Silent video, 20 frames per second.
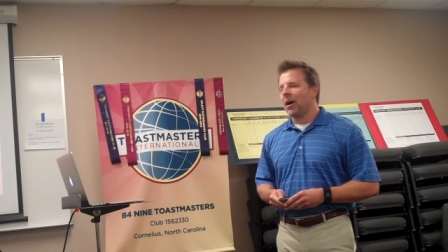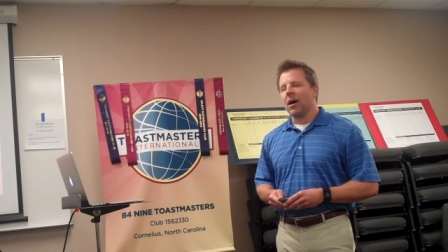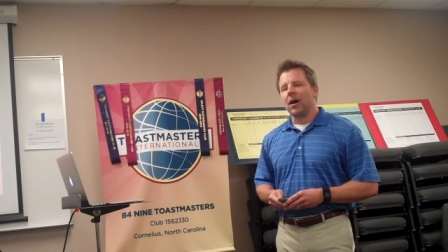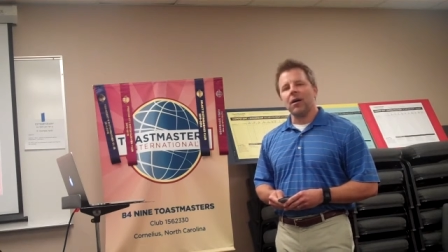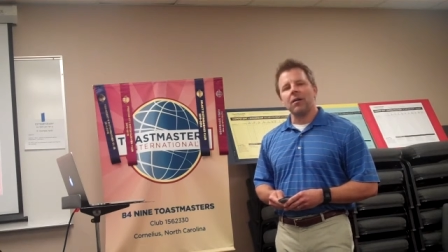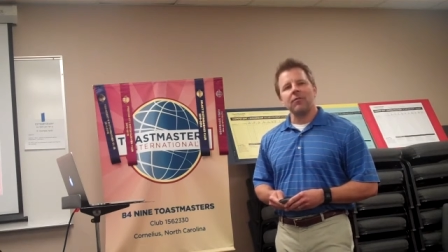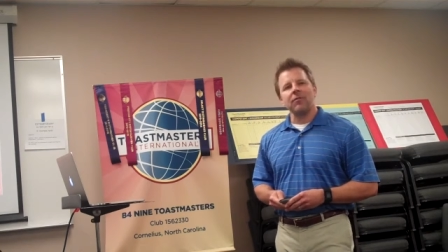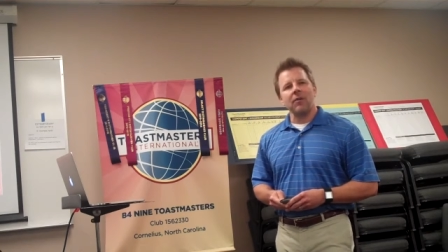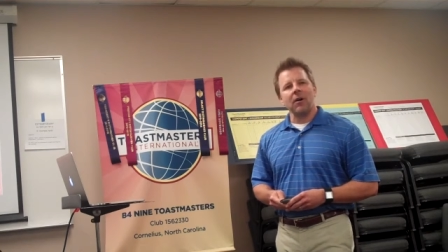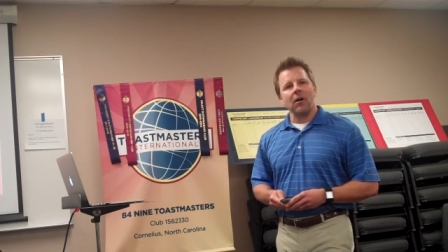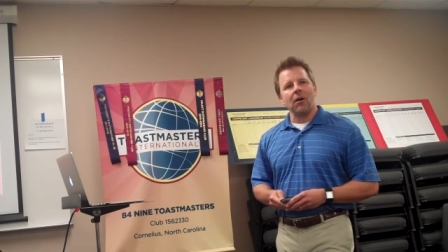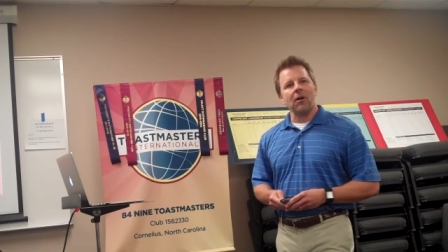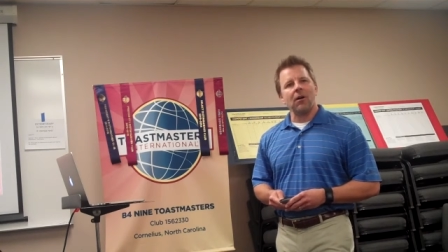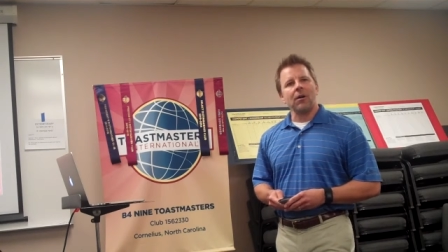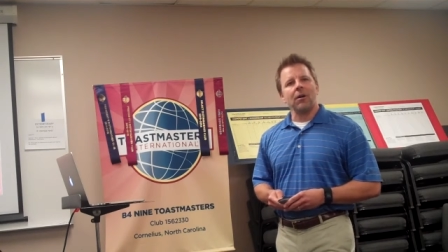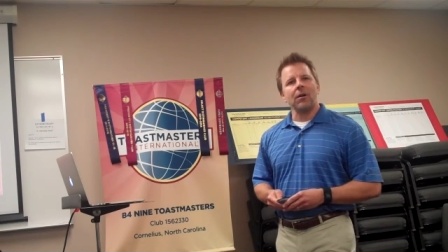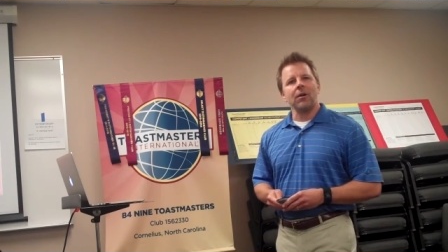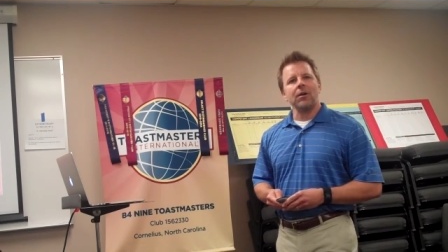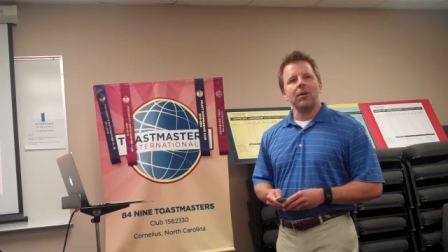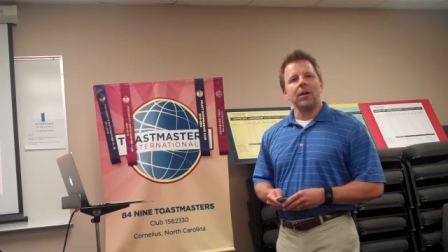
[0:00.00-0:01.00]
of
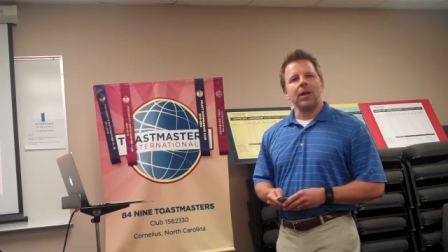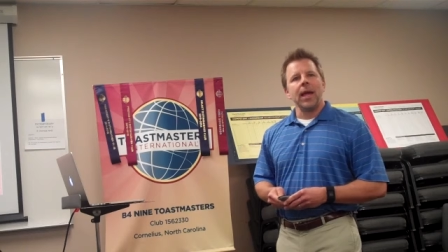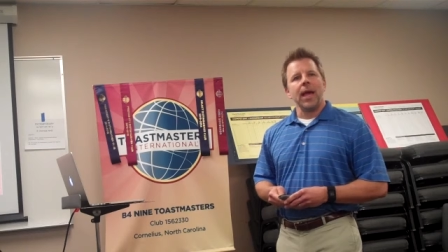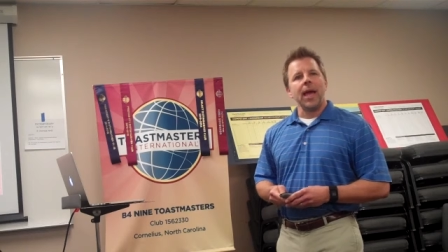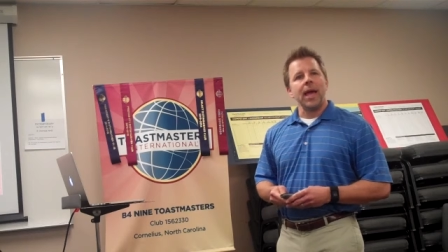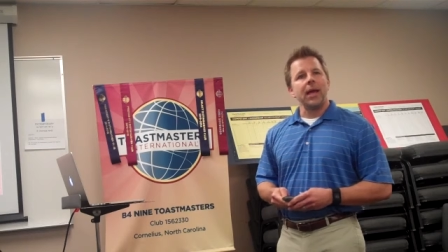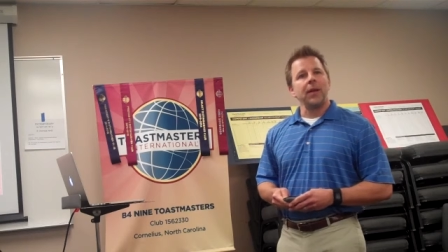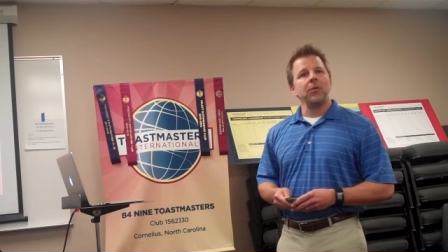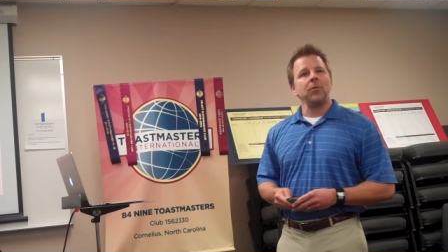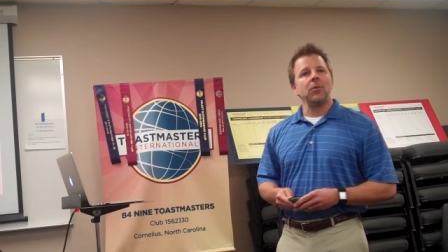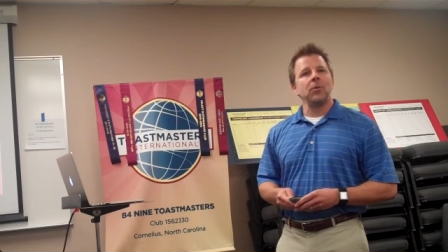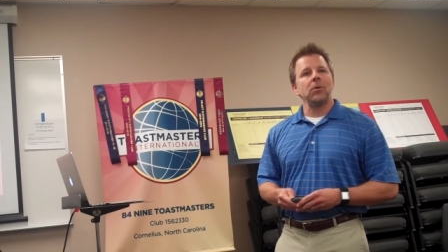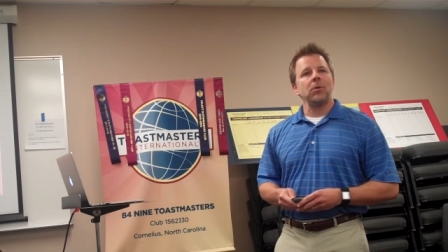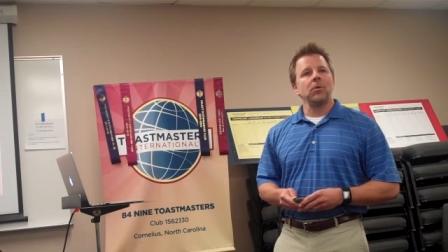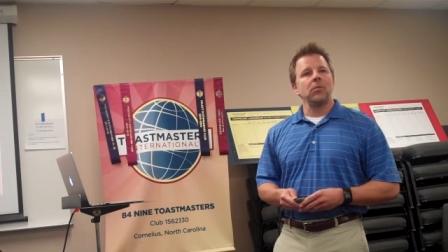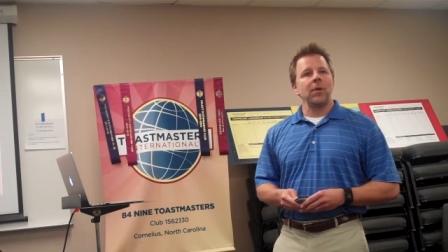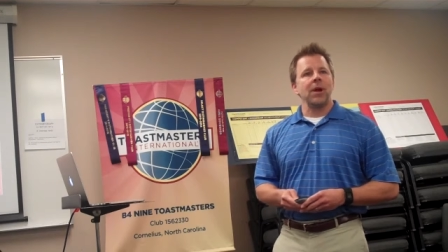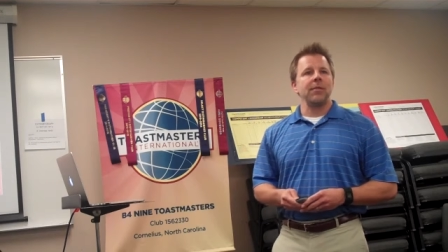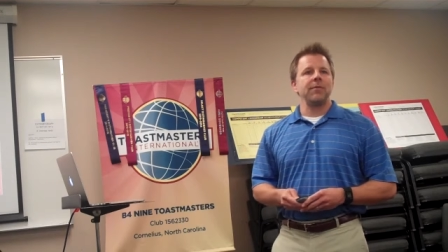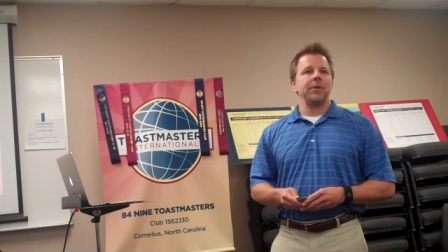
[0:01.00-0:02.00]
our
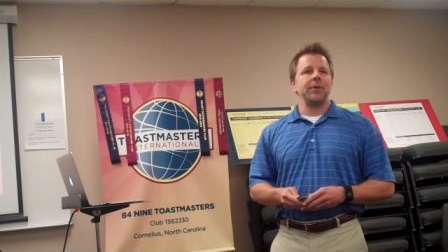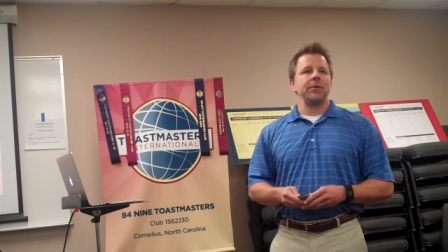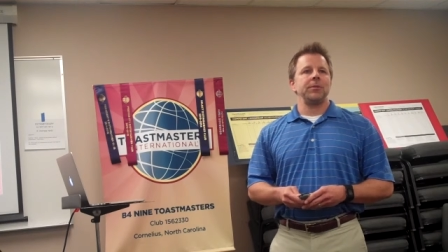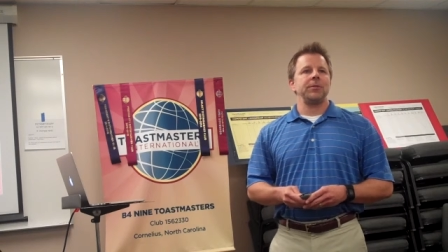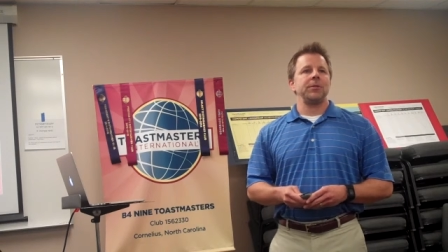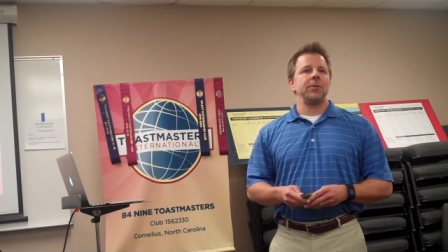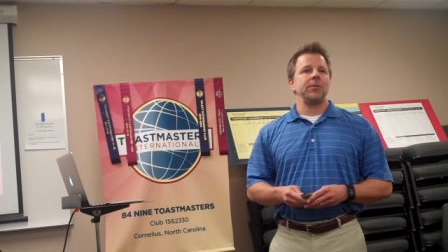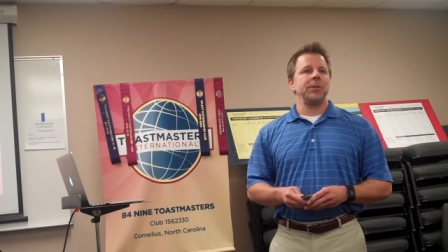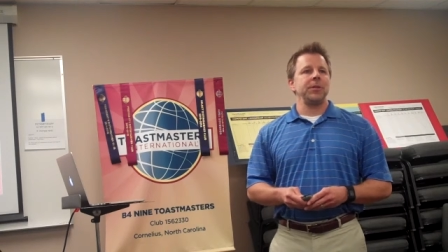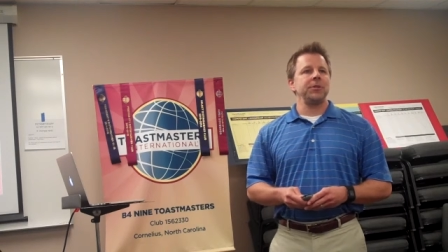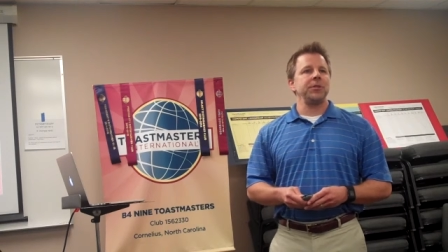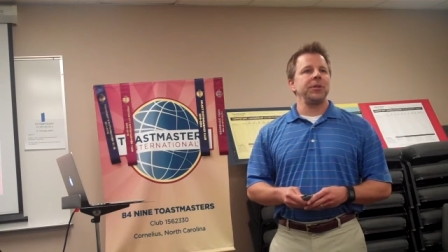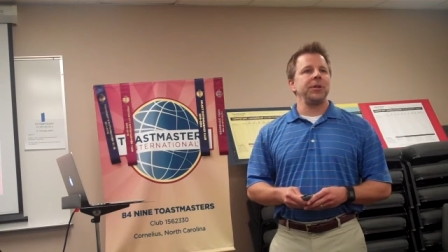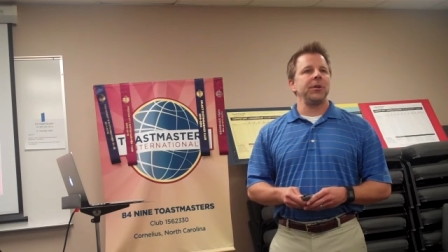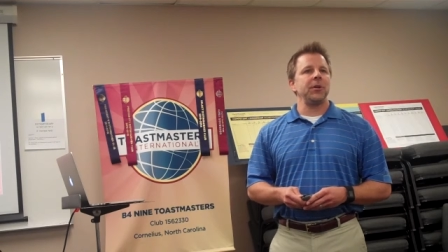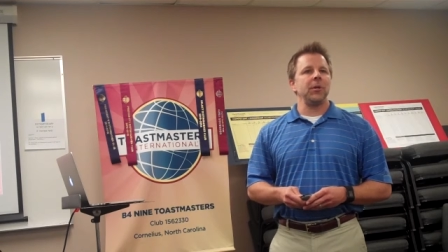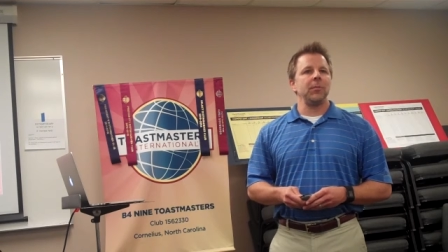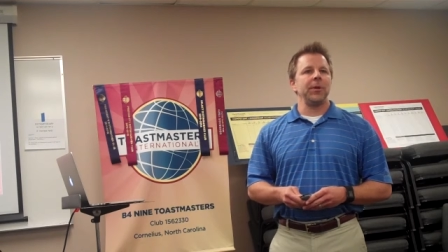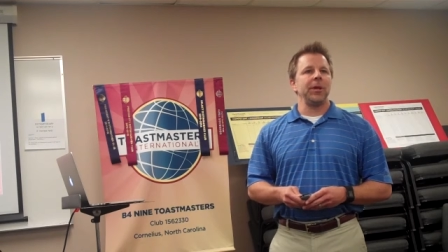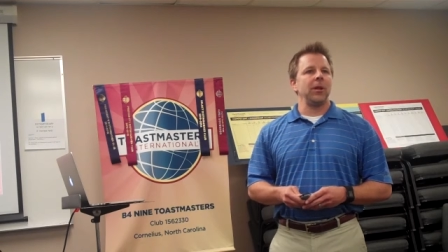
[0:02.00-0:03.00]
annual revenue, so this
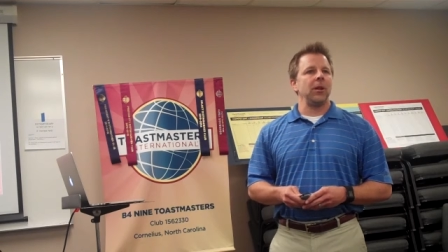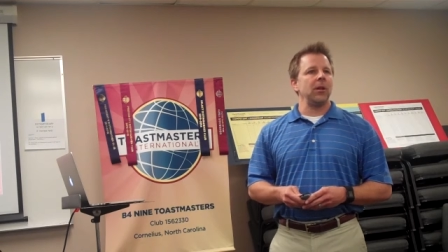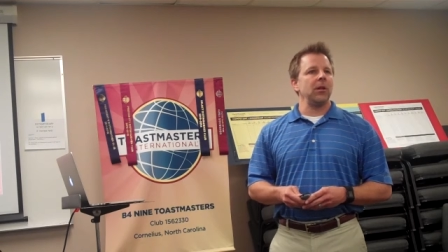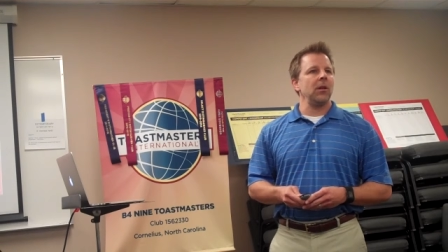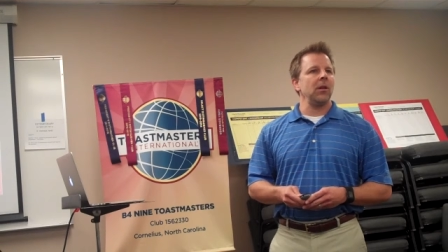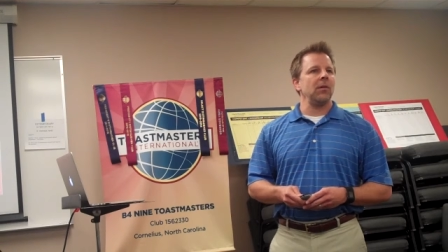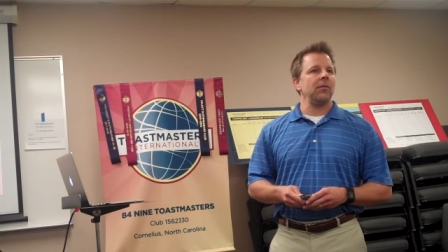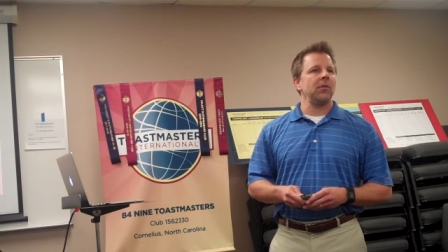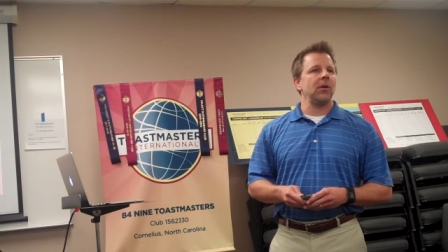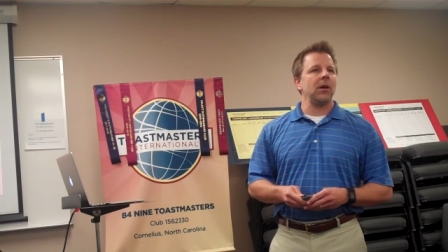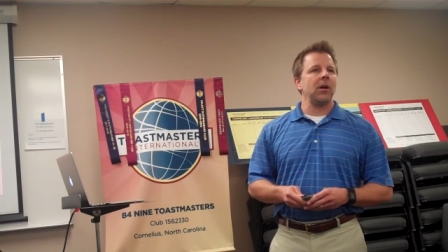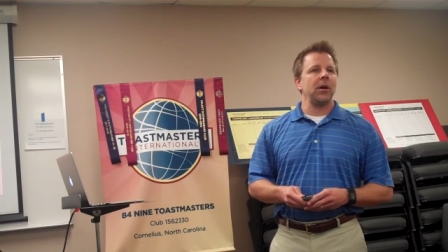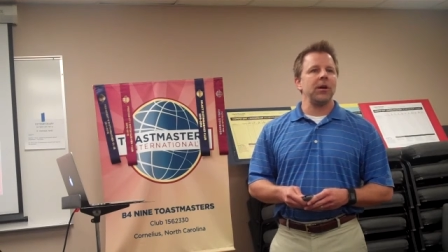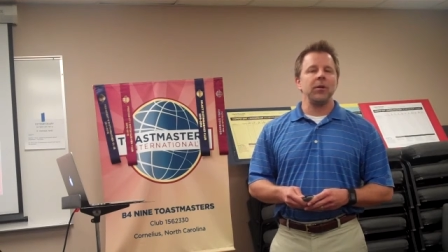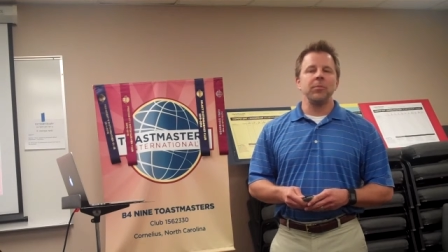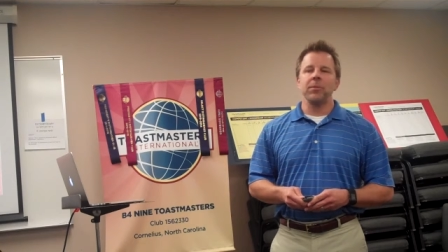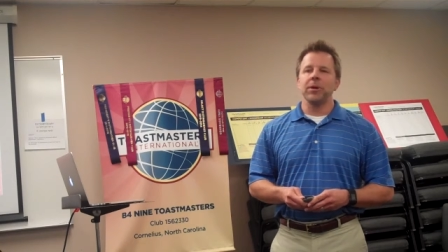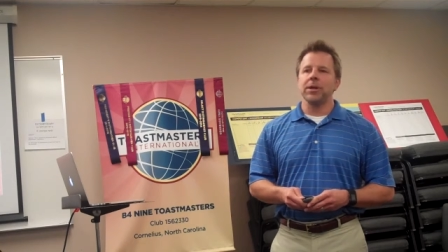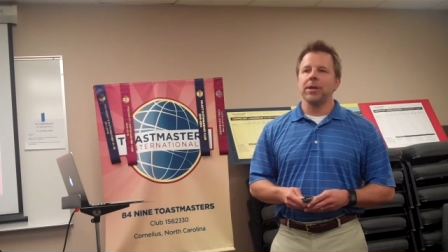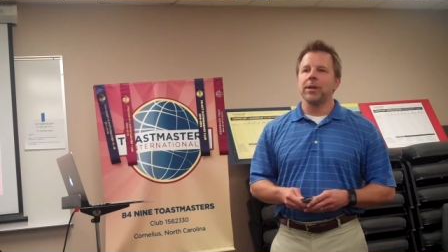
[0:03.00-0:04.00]
year it'll be a little over
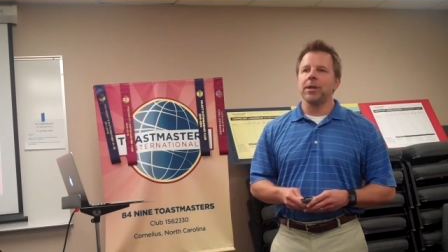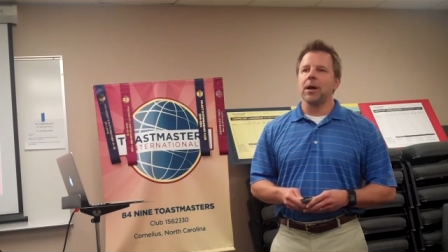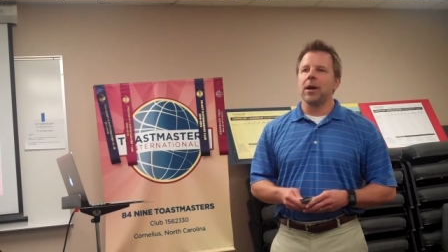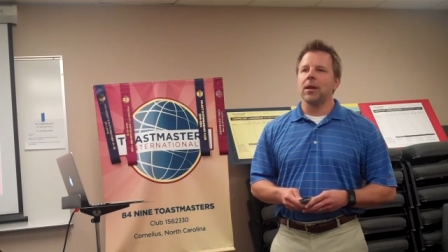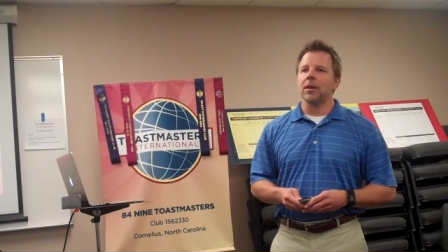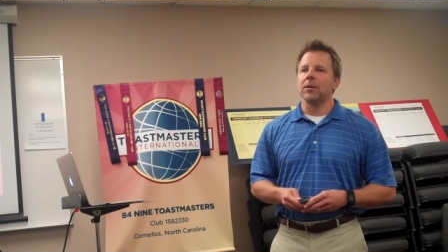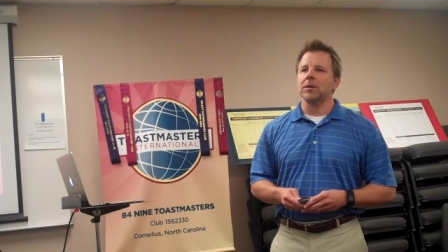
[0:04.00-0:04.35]
$100 million,